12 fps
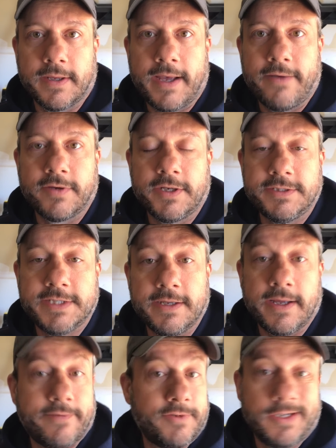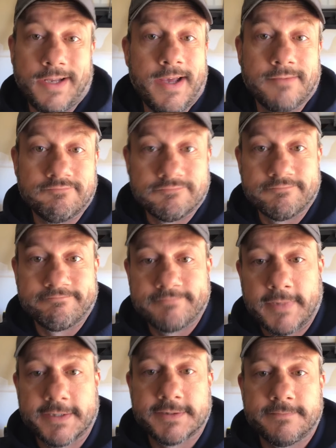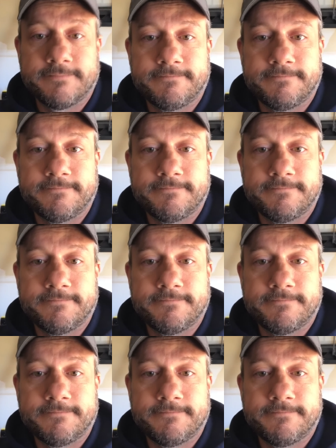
Have a good day. Thanks.